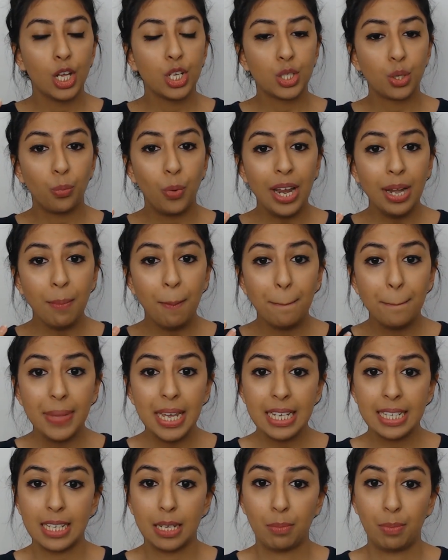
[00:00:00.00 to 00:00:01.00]
So when
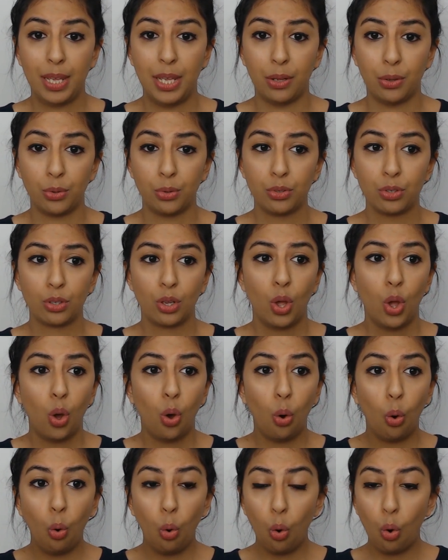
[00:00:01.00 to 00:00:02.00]
missing pills
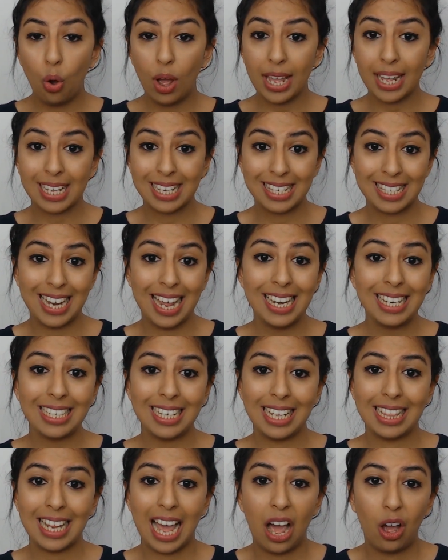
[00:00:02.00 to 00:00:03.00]
or
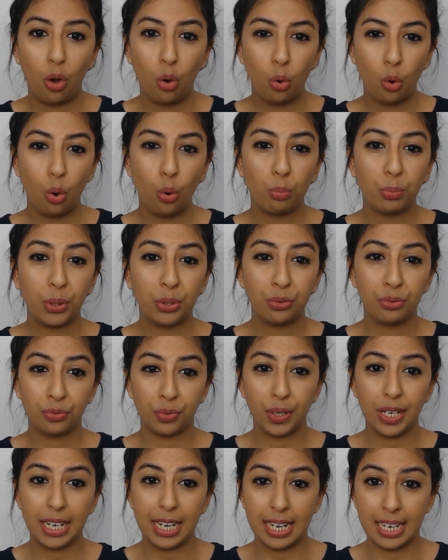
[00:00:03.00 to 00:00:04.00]
extending that
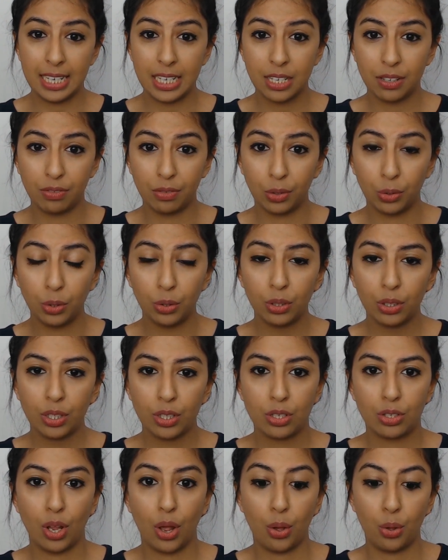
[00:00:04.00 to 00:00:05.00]
hormone-free interval,
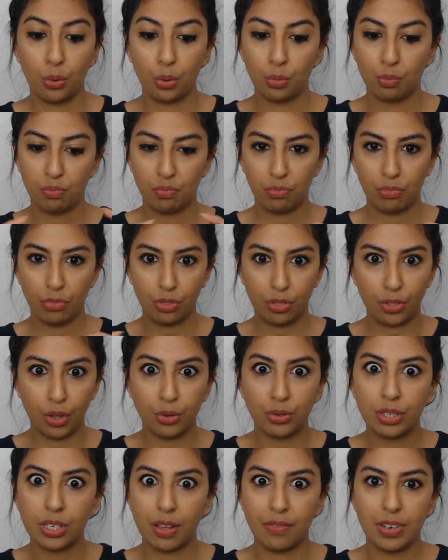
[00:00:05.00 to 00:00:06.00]
so
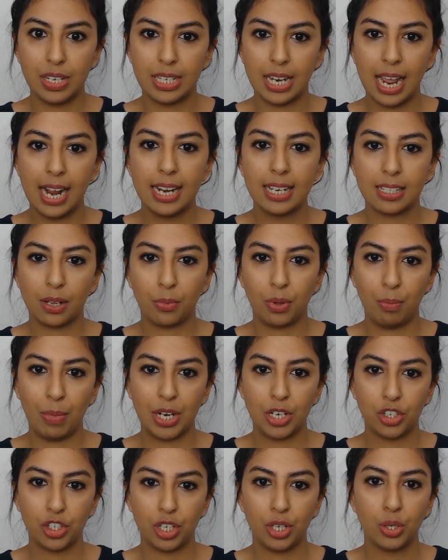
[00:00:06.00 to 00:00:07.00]
those 7 days that we
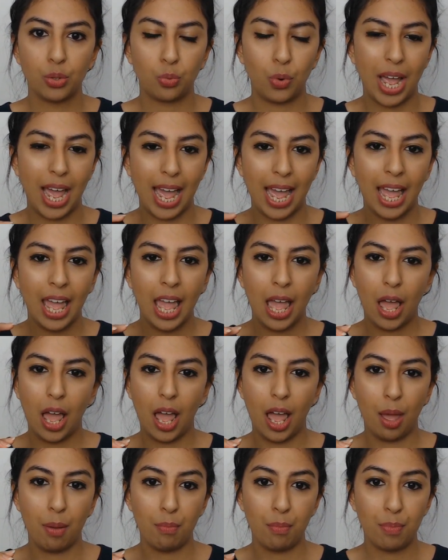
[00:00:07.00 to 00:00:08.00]
mentioned where
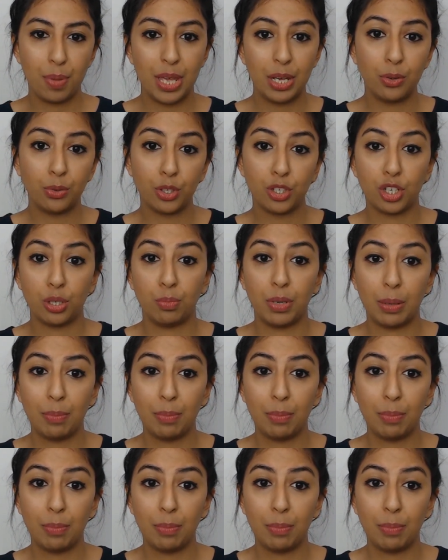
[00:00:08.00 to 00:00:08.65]
pills should